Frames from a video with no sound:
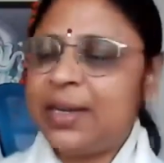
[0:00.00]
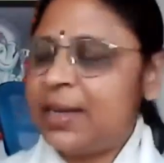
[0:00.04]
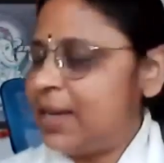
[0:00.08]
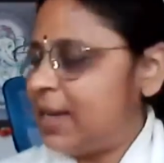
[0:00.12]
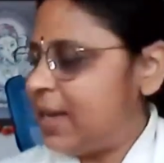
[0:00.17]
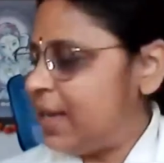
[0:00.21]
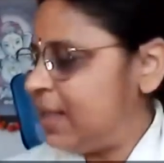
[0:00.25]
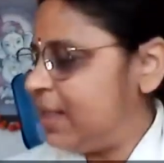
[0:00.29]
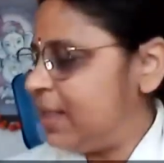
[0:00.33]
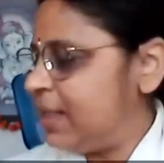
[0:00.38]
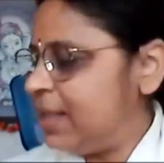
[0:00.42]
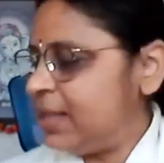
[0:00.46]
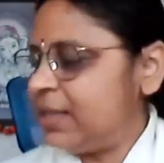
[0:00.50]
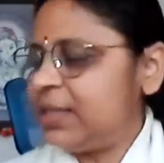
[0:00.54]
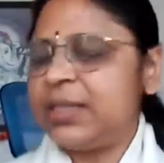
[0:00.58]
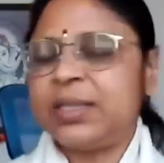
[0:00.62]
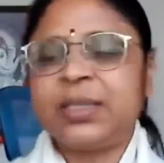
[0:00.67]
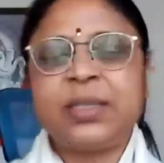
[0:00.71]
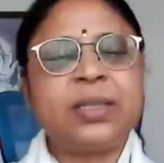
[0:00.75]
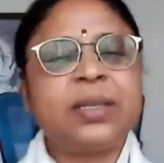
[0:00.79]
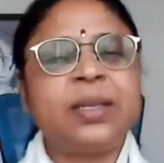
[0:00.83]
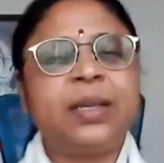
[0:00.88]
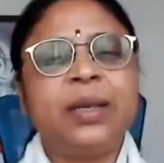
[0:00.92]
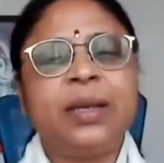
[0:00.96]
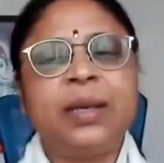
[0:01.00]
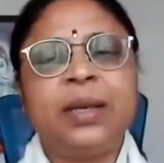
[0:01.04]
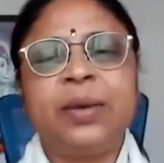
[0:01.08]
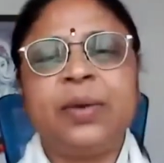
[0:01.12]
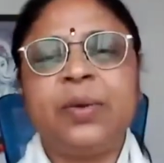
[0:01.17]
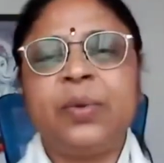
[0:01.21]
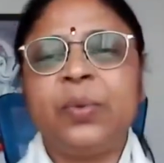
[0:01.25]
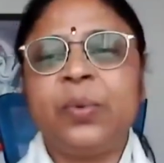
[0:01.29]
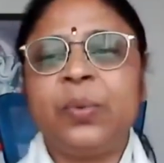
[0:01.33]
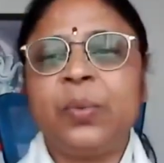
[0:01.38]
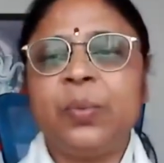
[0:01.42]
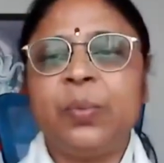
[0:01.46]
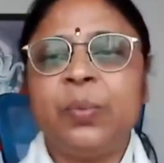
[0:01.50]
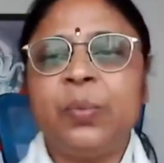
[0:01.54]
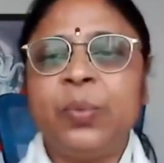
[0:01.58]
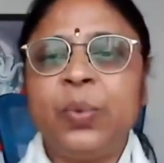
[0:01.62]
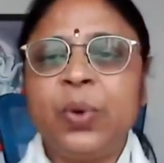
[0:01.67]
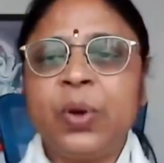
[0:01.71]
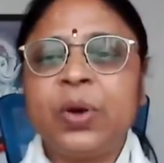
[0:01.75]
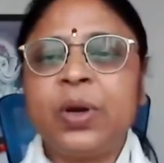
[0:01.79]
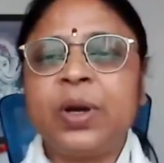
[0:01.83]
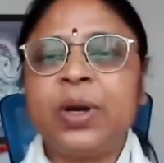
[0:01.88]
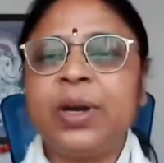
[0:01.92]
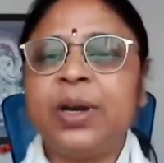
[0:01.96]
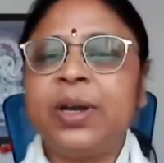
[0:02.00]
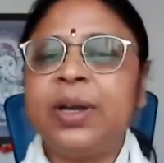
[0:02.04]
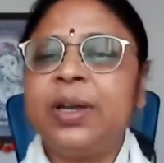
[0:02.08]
In this book,